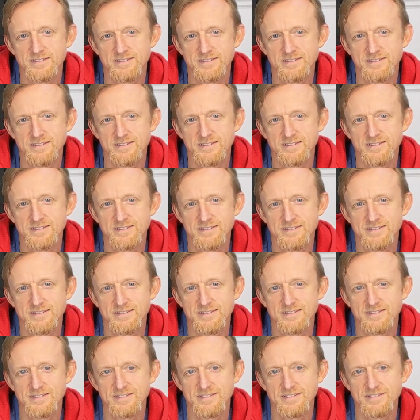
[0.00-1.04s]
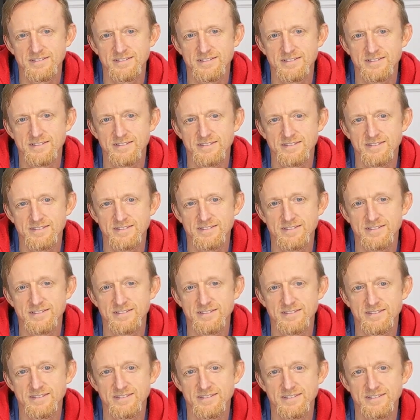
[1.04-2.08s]

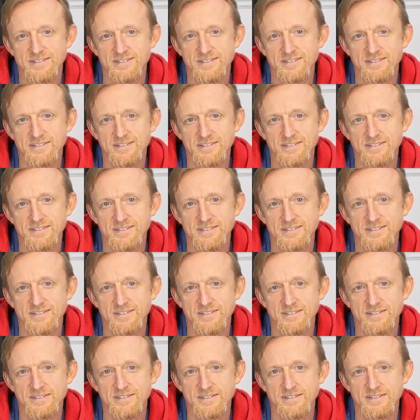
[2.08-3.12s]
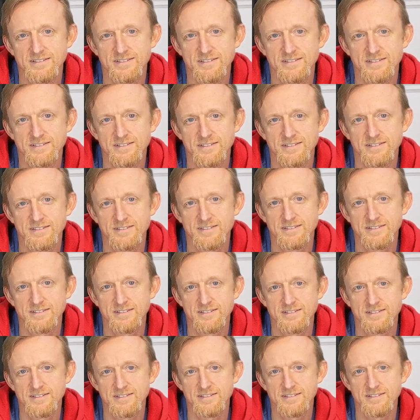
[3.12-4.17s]

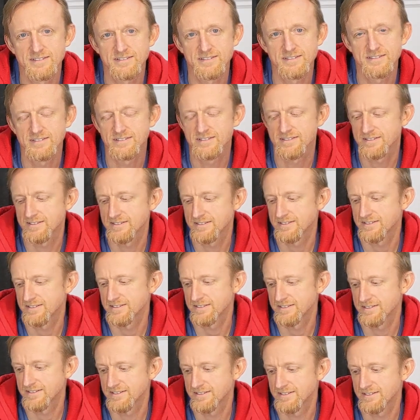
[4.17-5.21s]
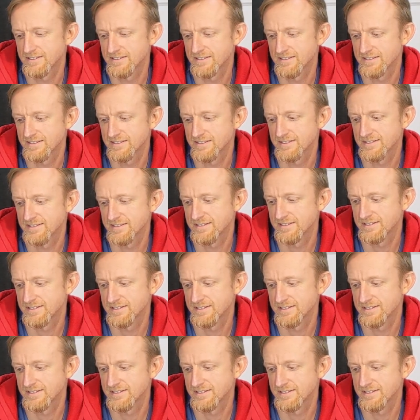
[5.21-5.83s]
This person isn't speaking.